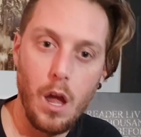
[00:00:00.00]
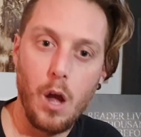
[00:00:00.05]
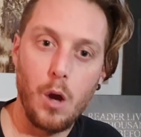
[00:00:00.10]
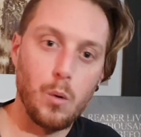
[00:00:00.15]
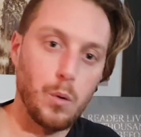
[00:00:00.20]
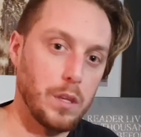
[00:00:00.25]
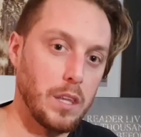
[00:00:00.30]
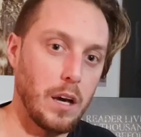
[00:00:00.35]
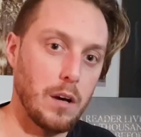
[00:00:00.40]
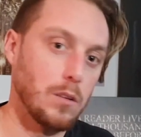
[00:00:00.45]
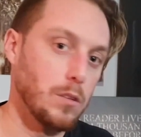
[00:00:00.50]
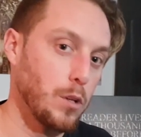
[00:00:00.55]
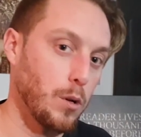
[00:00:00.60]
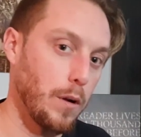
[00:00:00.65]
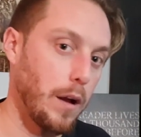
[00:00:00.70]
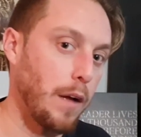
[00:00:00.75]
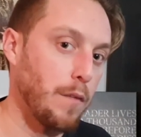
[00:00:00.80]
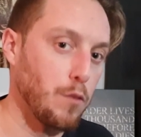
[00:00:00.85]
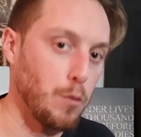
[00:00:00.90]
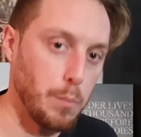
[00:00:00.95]
without there
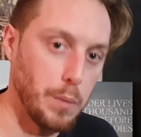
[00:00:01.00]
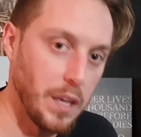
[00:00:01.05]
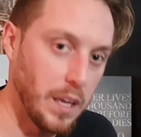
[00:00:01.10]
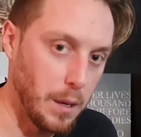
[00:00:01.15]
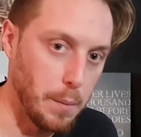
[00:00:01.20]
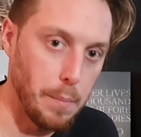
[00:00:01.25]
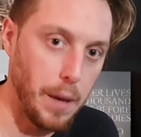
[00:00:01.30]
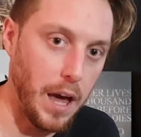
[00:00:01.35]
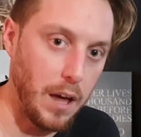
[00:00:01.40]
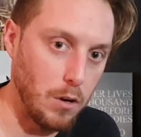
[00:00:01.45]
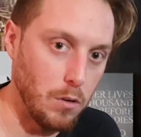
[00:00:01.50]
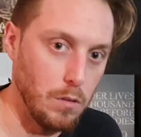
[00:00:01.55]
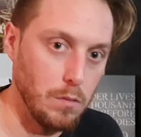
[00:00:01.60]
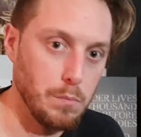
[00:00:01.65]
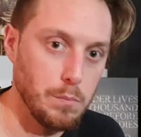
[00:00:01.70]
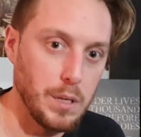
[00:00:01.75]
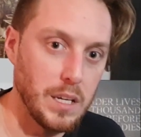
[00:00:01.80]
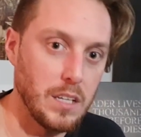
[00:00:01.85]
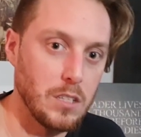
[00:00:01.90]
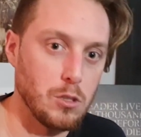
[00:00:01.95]
ever being a battle,
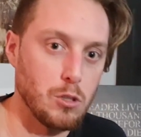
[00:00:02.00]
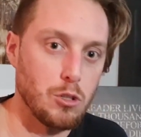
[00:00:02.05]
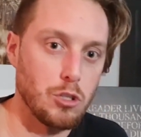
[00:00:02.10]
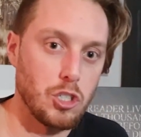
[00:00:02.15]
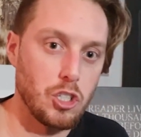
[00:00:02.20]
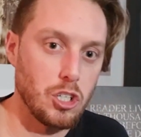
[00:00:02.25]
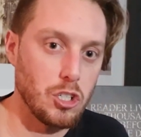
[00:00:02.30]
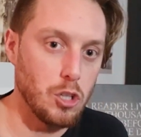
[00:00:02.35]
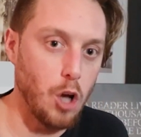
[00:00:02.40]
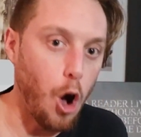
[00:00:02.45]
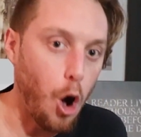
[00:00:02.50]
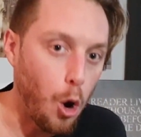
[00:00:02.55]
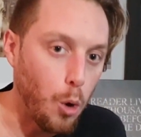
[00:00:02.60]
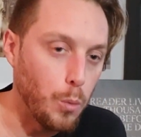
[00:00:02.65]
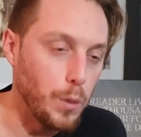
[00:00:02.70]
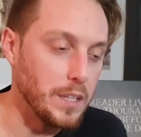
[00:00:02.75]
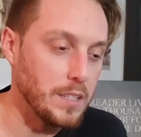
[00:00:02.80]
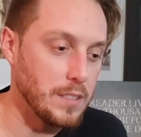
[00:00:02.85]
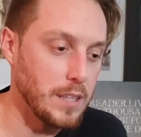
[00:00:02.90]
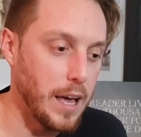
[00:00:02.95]
because there's just
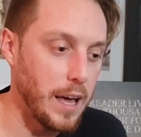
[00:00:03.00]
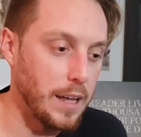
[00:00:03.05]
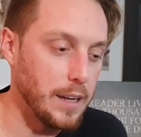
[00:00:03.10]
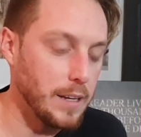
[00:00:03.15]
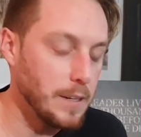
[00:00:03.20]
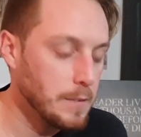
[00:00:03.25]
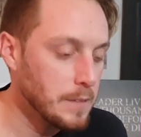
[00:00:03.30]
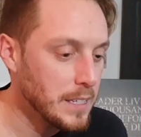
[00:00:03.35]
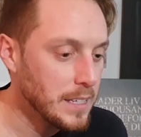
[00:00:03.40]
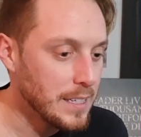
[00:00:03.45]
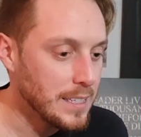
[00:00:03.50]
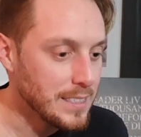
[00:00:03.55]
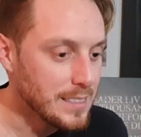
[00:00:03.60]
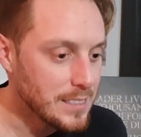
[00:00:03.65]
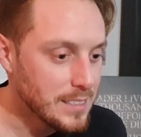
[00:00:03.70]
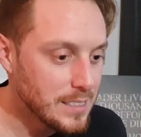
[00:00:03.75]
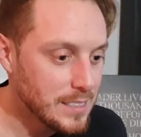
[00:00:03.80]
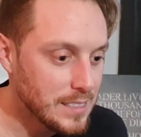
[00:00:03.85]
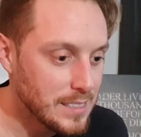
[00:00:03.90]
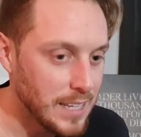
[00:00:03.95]
always that
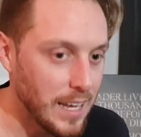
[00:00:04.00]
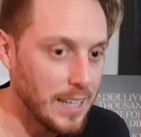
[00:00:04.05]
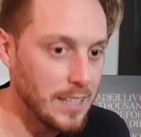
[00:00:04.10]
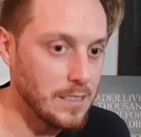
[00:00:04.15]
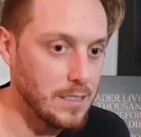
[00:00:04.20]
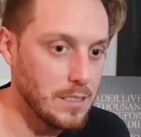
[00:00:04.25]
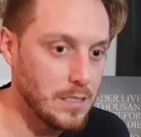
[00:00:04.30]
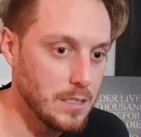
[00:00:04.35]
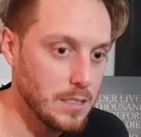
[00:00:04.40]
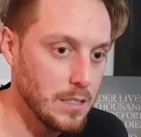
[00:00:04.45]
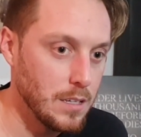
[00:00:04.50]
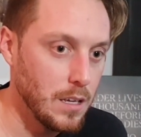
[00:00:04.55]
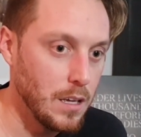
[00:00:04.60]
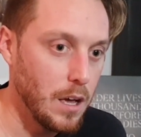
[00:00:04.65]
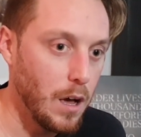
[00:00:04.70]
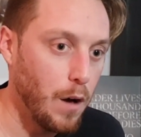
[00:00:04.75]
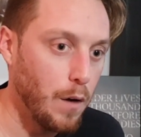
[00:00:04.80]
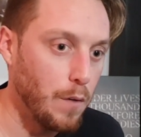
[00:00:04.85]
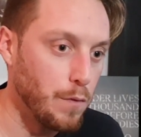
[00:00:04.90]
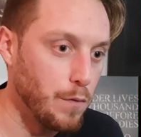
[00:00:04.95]
sense
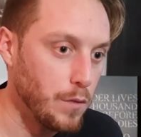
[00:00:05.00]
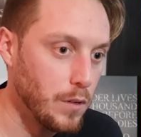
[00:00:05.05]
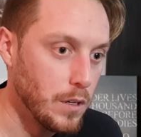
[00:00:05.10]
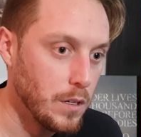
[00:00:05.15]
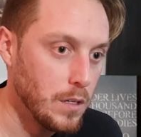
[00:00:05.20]
of